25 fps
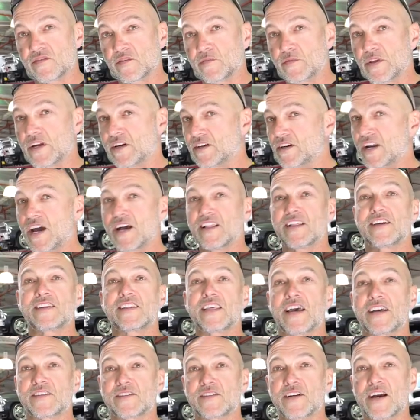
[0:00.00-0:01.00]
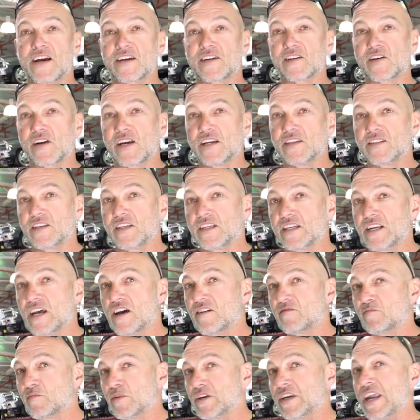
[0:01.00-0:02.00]
from there. Not like that's not crazy
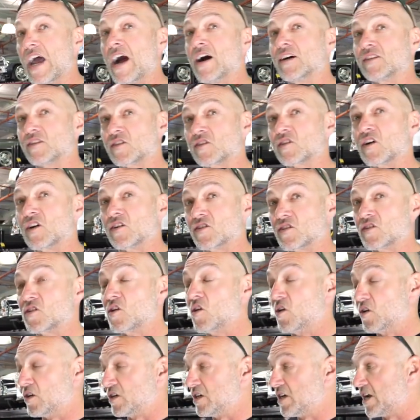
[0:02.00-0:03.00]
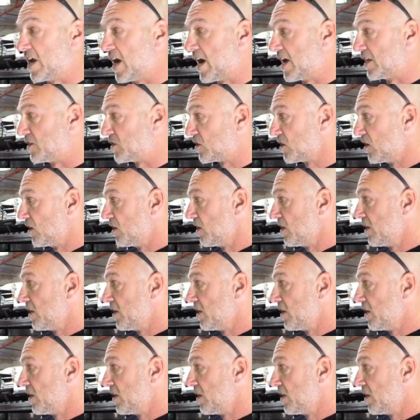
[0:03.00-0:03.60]
enough, but now it starts going nuts.